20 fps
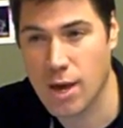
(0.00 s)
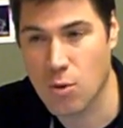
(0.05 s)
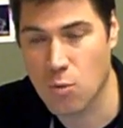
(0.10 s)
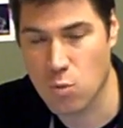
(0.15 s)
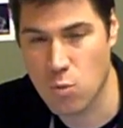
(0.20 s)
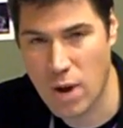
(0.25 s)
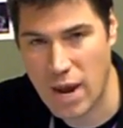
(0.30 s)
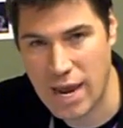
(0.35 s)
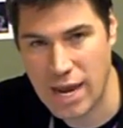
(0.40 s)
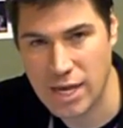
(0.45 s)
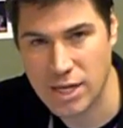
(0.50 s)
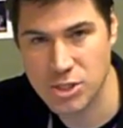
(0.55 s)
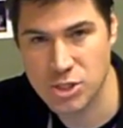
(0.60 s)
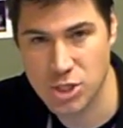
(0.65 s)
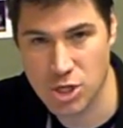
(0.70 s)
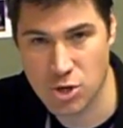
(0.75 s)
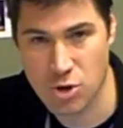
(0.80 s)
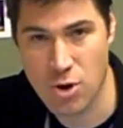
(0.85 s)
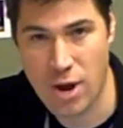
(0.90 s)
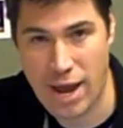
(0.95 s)
a range
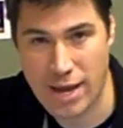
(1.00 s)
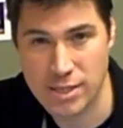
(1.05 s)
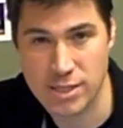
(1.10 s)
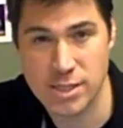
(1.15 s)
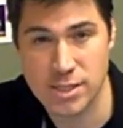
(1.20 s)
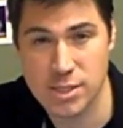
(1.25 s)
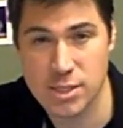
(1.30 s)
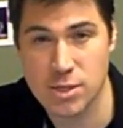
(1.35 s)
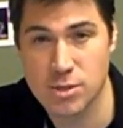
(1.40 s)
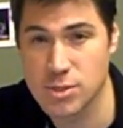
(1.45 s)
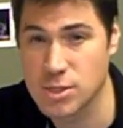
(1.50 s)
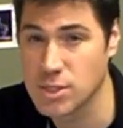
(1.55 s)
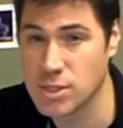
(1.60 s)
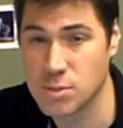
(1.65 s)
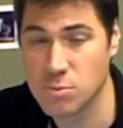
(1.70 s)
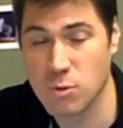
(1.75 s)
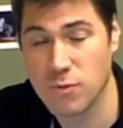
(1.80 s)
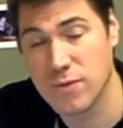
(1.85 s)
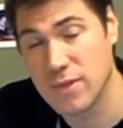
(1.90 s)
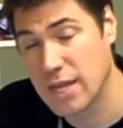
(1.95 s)
in her acting skills in
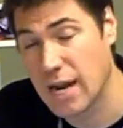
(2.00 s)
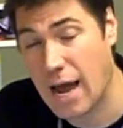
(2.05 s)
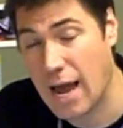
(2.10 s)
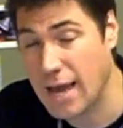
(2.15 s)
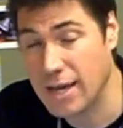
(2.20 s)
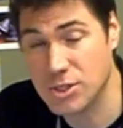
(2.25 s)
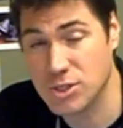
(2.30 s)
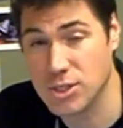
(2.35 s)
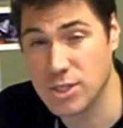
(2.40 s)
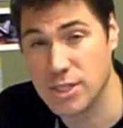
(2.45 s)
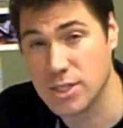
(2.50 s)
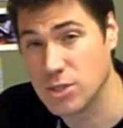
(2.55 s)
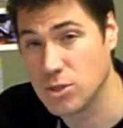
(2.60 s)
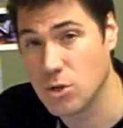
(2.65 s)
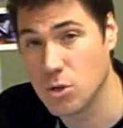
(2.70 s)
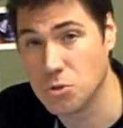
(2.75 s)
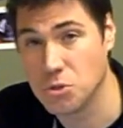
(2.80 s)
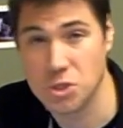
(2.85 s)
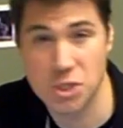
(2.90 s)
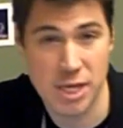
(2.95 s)
this movie that I actually didn't
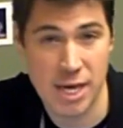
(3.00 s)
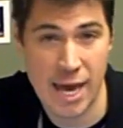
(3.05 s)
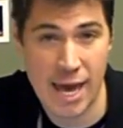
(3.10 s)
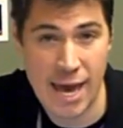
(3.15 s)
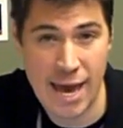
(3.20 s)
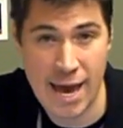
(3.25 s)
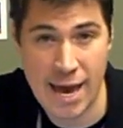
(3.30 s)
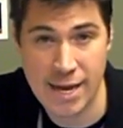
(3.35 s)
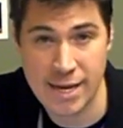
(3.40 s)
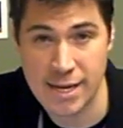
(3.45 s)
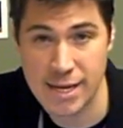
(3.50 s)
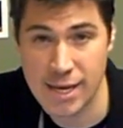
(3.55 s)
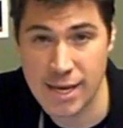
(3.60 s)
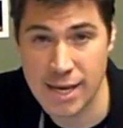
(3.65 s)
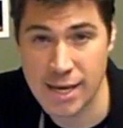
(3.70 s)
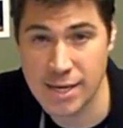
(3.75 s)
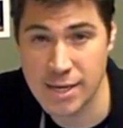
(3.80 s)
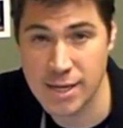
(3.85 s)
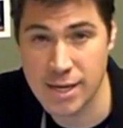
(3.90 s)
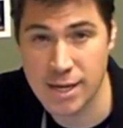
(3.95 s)
know she had,
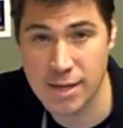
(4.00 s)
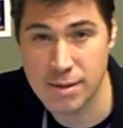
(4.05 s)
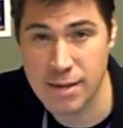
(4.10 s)
and uh,